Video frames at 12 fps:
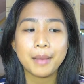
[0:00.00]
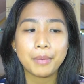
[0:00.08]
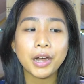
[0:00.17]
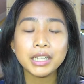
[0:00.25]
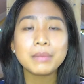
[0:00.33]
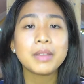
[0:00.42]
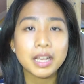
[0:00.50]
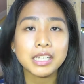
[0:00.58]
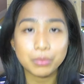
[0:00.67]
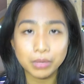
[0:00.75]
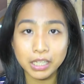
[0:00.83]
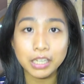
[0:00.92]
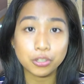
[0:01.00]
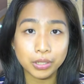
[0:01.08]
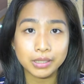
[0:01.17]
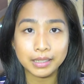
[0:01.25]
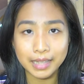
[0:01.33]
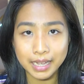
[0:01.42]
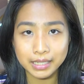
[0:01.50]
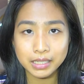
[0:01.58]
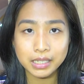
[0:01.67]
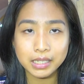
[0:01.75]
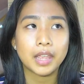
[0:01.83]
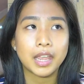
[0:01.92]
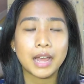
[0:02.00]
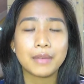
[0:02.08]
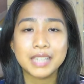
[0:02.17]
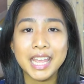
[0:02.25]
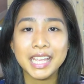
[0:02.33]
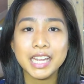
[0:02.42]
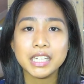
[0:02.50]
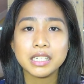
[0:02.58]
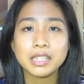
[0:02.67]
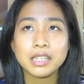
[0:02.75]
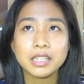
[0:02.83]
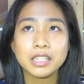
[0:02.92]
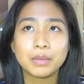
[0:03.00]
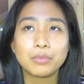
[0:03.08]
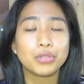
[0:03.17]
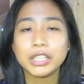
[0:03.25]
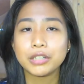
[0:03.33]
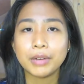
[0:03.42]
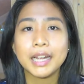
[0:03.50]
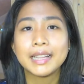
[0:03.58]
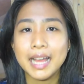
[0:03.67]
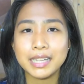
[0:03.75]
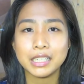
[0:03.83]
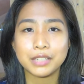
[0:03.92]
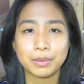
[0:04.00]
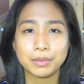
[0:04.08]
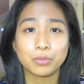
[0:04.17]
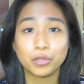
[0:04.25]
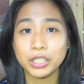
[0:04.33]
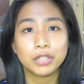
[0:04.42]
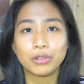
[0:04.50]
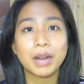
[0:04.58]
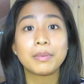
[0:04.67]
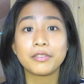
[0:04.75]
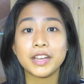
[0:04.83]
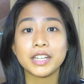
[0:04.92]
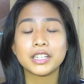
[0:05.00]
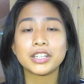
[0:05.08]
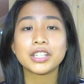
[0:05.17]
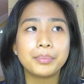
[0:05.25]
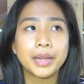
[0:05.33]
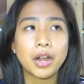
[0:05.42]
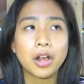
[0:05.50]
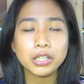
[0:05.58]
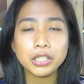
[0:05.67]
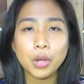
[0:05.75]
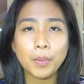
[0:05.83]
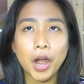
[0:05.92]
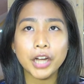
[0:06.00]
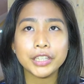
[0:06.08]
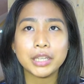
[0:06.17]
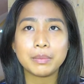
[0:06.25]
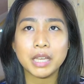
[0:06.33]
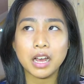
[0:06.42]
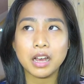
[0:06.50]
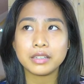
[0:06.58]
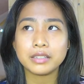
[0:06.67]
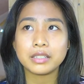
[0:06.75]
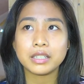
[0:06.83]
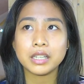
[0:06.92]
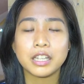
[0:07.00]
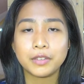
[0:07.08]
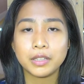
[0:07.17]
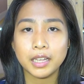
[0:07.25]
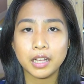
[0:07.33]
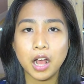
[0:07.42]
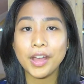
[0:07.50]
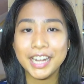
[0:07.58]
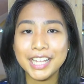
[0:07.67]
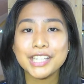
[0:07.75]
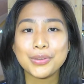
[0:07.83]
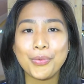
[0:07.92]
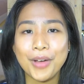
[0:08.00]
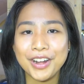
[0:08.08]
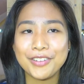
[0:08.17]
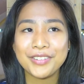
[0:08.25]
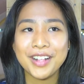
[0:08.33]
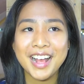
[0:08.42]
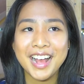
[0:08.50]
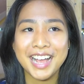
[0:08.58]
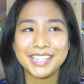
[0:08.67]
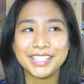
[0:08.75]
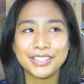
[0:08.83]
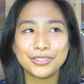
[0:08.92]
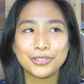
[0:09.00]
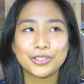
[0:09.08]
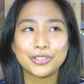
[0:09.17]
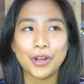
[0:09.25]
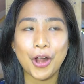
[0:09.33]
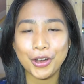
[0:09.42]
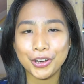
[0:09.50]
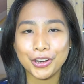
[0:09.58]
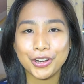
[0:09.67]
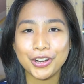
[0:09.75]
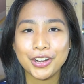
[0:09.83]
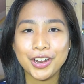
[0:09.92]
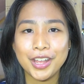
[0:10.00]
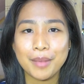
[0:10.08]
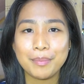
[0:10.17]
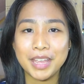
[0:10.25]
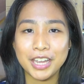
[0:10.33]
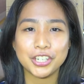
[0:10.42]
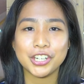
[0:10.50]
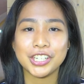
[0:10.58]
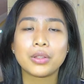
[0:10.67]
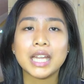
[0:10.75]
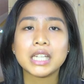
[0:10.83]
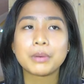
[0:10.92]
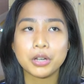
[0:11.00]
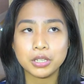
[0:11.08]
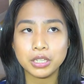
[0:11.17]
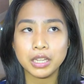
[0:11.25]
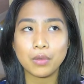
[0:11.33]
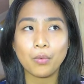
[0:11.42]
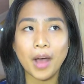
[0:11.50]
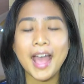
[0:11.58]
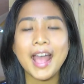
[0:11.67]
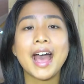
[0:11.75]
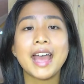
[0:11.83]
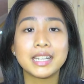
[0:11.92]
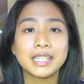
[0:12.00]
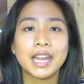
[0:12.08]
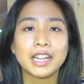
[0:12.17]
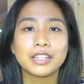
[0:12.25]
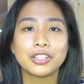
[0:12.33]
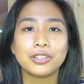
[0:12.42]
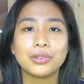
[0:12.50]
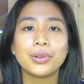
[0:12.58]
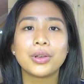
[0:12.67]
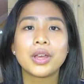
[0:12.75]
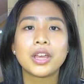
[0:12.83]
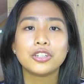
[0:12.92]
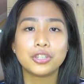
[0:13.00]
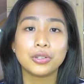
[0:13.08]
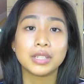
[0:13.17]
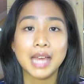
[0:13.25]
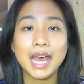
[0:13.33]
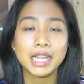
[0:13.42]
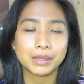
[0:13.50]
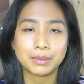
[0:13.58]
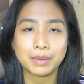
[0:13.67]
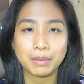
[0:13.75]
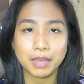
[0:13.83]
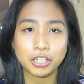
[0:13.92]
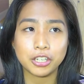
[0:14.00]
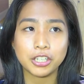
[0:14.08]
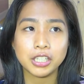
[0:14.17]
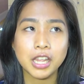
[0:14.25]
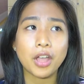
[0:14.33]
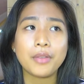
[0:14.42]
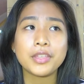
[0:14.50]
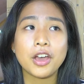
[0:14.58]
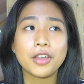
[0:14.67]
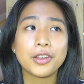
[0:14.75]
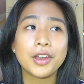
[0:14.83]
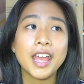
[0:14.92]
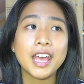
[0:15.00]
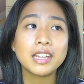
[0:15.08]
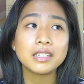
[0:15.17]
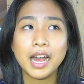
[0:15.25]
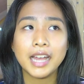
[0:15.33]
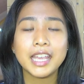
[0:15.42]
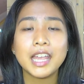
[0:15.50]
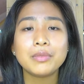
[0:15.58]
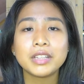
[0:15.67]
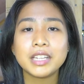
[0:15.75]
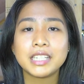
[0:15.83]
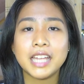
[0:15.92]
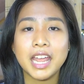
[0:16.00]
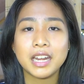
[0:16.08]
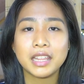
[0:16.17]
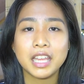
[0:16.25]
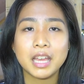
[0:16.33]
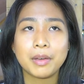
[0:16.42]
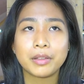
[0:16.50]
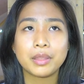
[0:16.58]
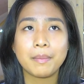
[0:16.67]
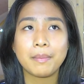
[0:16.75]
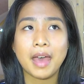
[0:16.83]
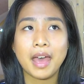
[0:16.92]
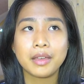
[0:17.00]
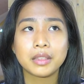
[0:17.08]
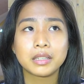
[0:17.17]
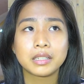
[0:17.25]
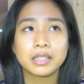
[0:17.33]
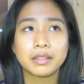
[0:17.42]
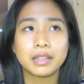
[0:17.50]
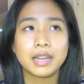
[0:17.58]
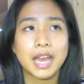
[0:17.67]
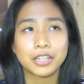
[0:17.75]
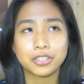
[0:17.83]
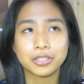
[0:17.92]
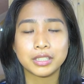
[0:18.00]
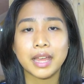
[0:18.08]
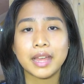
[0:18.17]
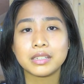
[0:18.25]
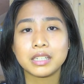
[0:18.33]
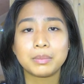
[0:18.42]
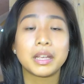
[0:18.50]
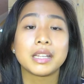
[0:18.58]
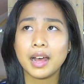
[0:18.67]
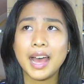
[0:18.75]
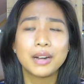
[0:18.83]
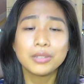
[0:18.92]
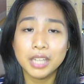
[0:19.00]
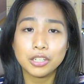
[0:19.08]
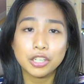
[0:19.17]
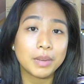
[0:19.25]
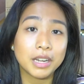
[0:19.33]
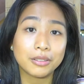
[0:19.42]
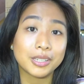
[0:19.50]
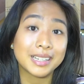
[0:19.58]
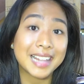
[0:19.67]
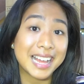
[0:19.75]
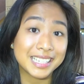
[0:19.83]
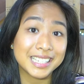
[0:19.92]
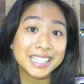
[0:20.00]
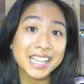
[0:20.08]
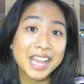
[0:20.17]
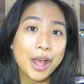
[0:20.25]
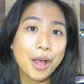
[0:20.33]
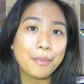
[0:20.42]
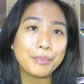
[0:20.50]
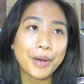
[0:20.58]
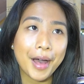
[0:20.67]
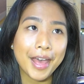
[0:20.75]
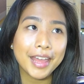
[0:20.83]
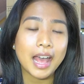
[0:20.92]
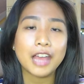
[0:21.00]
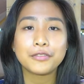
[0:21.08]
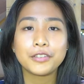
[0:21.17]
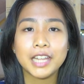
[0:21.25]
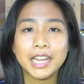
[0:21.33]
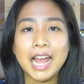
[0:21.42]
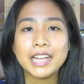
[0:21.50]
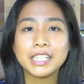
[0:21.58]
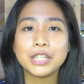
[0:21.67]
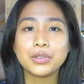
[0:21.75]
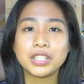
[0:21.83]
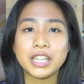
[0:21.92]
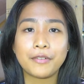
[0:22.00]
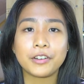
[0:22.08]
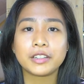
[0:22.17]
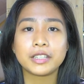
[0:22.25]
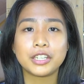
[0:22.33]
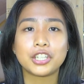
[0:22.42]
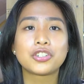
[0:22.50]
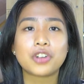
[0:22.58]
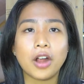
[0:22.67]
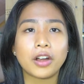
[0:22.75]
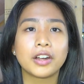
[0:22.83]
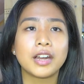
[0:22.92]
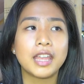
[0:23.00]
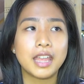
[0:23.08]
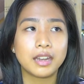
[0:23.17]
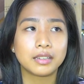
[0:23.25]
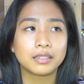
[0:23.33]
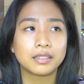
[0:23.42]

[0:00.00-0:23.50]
partly because I really enjoy the classes, and I've taken some really great classes from some really great professors, but also partly because I feel like it is one of ICU's stronger majors, and that's personally why I decided to choose that as one of my majors. On the other hand, I can't really say anything about the maths and the natural sciences because I don't take too many of those classes, but I feel like ICU is definitely stronger in